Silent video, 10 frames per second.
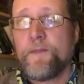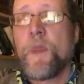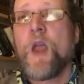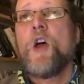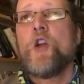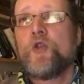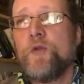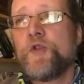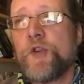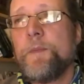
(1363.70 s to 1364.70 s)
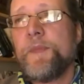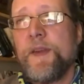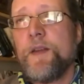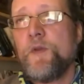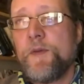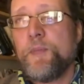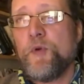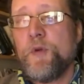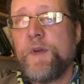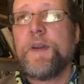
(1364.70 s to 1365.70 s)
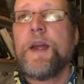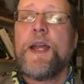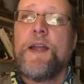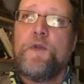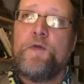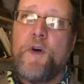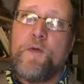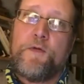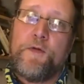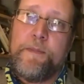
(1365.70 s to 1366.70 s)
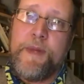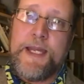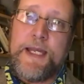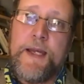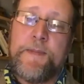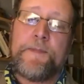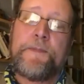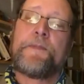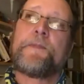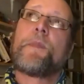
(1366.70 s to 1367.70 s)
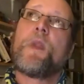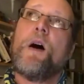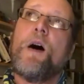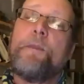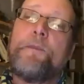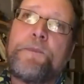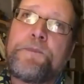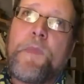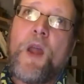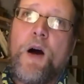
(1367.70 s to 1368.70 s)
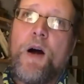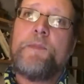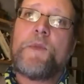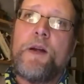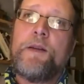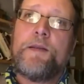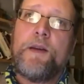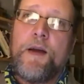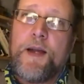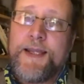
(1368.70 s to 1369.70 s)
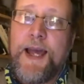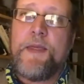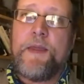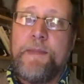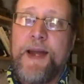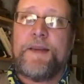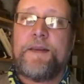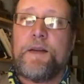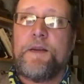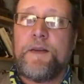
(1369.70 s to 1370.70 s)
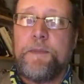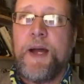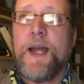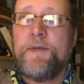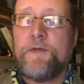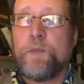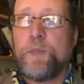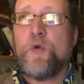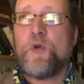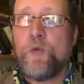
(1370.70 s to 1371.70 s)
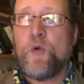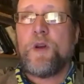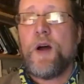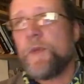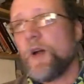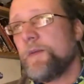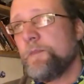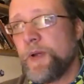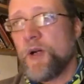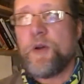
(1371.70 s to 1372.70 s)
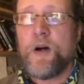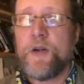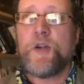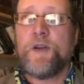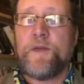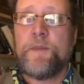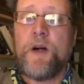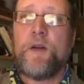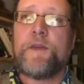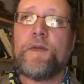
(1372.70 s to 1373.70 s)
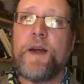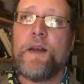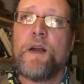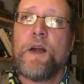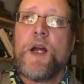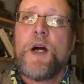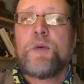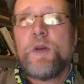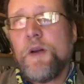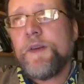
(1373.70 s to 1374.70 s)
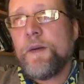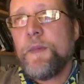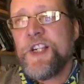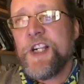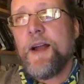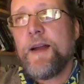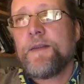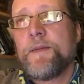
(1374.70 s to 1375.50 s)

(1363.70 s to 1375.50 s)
Donald Trump said to his supporters, if you vote for me, I'm going to get the Mexicans to pay for a border wall and I'm going to build hundreds of miles of it. Well, last time I checked,